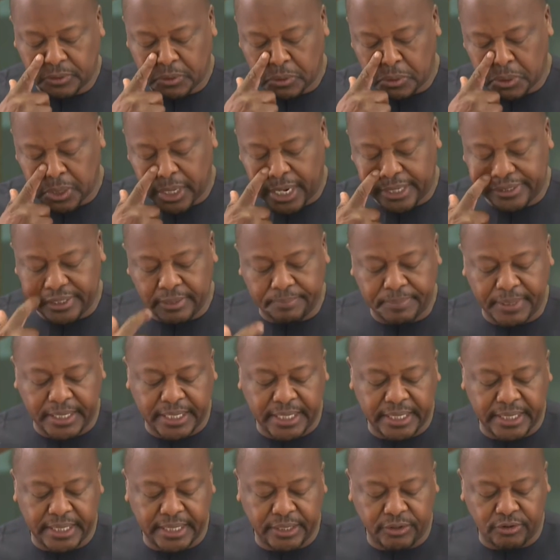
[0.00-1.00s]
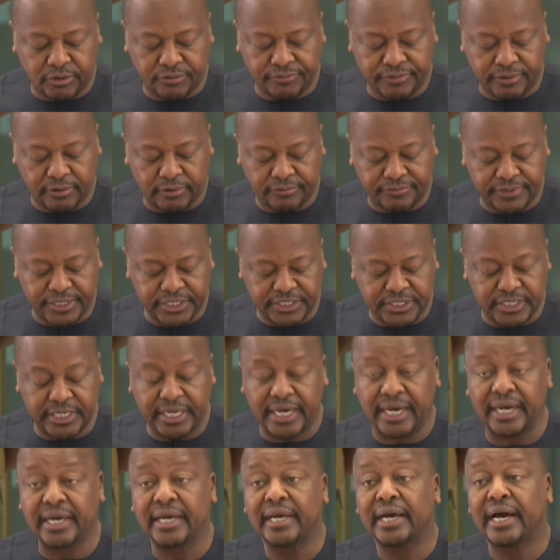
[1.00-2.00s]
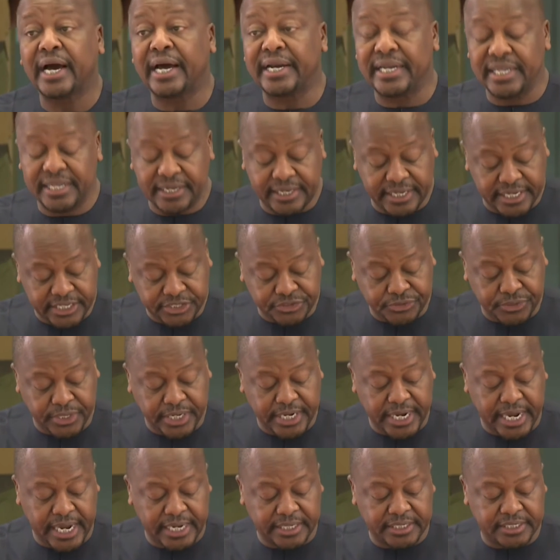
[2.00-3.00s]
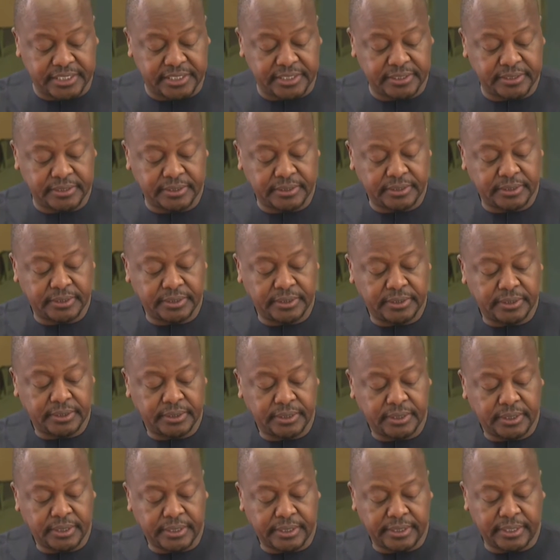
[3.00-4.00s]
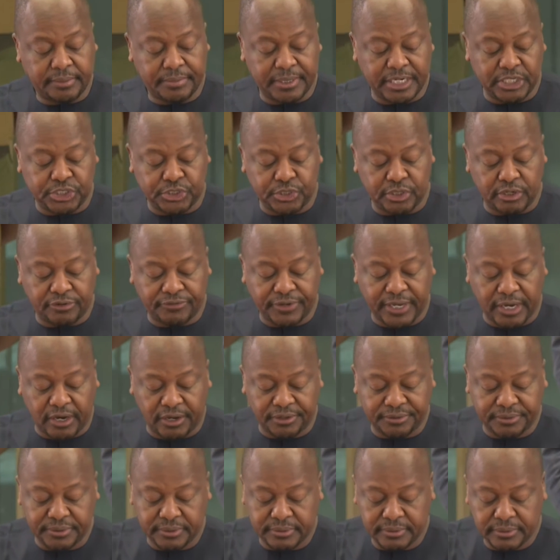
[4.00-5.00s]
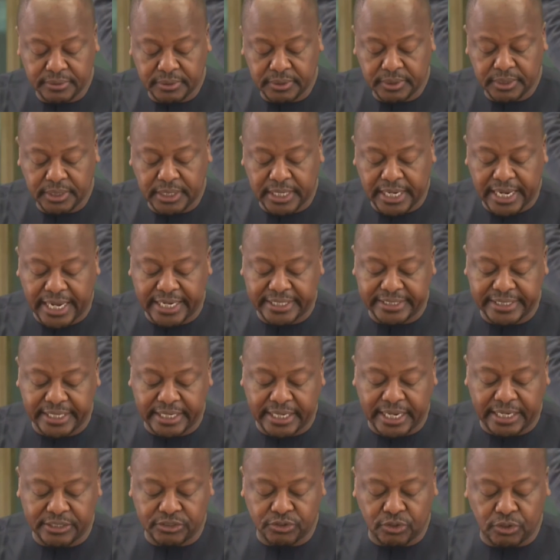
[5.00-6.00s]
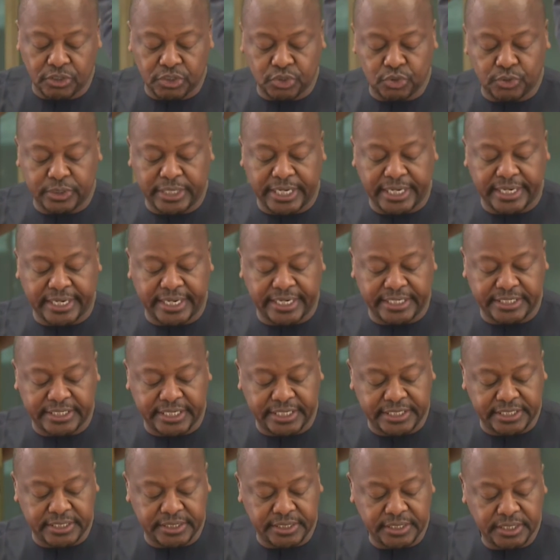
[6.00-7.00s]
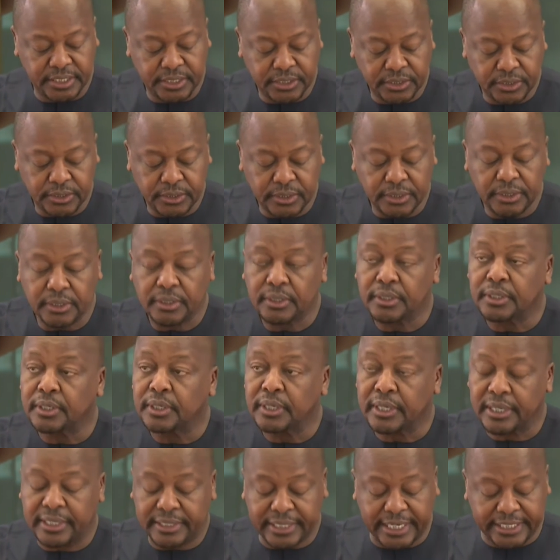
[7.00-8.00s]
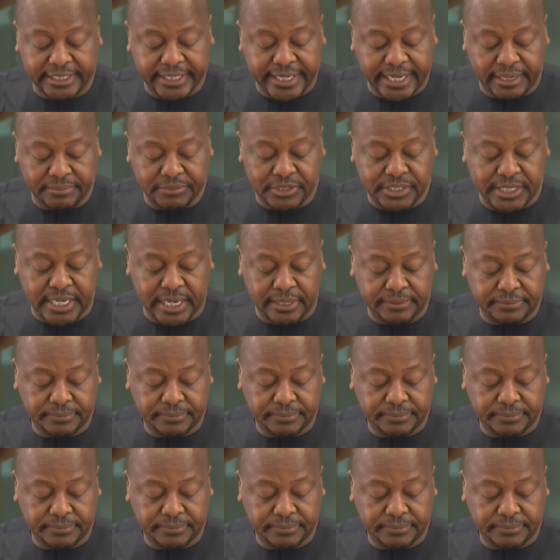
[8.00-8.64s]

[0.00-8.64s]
at the beginning of this year. And in this regard, the Ministry of Health has also directed that KEMSA